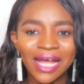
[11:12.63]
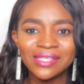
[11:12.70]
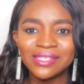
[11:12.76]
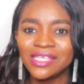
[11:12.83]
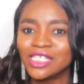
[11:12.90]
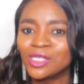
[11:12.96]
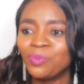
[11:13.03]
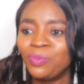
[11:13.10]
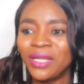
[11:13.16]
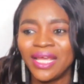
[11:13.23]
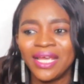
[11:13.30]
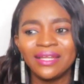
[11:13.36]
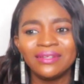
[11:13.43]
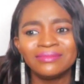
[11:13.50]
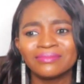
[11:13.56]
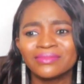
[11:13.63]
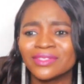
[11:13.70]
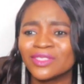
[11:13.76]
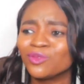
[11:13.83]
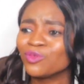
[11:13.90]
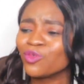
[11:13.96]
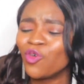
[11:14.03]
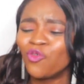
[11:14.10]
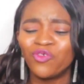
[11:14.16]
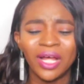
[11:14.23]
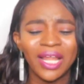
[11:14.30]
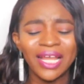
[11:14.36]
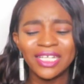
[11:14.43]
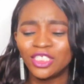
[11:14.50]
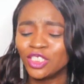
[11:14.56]
Tati is playing
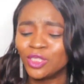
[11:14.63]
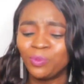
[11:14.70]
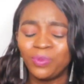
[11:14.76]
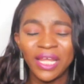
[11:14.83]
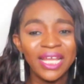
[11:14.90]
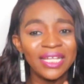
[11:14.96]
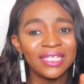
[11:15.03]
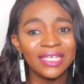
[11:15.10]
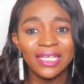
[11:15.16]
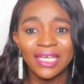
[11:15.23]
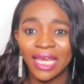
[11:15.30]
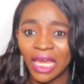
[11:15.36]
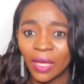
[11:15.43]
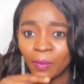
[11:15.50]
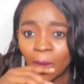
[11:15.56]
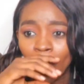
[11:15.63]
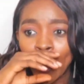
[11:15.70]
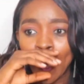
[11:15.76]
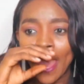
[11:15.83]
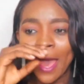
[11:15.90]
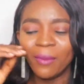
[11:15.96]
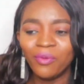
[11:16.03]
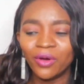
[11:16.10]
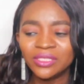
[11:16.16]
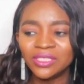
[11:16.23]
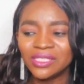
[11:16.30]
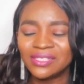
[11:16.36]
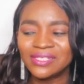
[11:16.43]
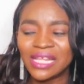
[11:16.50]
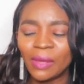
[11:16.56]
over, like, she's playing the game, but
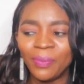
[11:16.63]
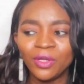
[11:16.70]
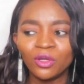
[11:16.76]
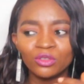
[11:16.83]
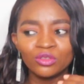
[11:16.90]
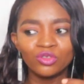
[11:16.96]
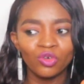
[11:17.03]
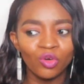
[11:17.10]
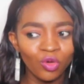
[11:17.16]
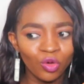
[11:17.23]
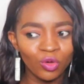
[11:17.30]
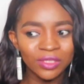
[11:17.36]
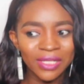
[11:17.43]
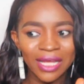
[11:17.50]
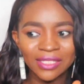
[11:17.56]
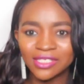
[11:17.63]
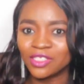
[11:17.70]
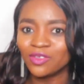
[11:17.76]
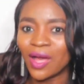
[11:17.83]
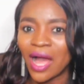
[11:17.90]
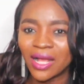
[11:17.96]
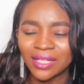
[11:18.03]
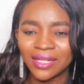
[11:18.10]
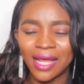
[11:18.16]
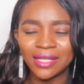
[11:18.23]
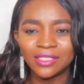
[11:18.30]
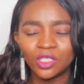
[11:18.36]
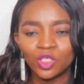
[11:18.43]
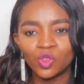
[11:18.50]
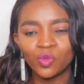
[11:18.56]
she's stepping on toes and she's still acting
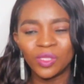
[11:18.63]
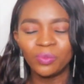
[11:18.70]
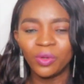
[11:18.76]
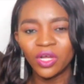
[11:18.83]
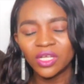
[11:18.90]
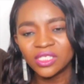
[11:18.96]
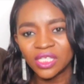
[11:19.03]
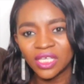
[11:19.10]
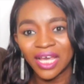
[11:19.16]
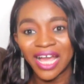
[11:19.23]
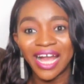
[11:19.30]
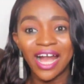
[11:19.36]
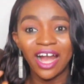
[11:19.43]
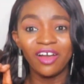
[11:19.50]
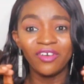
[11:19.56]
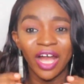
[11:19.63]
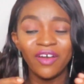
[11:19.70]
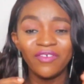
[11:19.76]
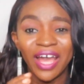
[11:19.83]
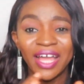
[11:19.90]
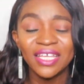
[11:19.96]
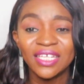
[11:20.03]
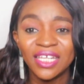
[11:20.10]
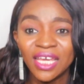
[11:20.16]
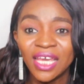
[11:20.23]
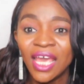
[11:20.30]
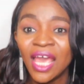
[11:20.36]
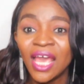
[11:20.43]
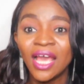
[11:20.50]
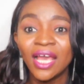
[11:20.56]
like she's a sweet person. I can't forget the
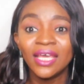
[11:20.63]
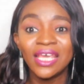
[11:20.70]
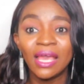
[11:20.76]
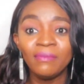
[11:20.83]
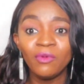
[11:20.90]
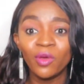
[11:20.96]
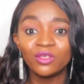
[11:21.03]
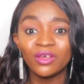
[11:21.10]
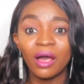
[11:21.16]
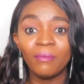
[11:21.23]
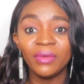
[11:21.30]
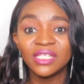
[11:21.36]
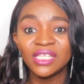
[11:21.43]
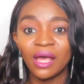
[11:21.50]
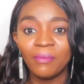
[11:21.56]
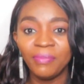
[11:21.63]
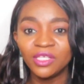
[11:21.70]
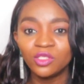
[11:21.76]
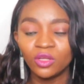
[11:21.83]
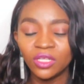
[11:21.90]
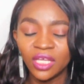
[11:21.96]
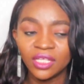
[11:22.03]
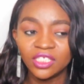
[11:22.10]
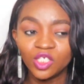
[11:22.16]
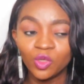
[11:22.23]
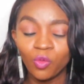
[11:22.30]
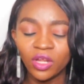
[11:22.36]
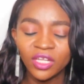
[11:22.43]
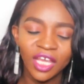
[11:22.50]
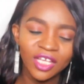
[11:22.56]
day Yemi was going to meet her based on
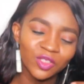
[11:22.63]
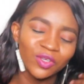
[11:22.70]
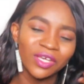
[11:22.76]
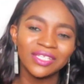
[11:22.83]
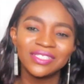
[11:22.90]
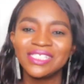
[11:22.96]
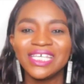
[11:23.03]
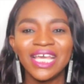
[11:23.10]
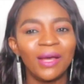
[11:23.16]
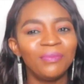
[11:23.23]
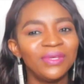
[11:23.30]
she won HOHT.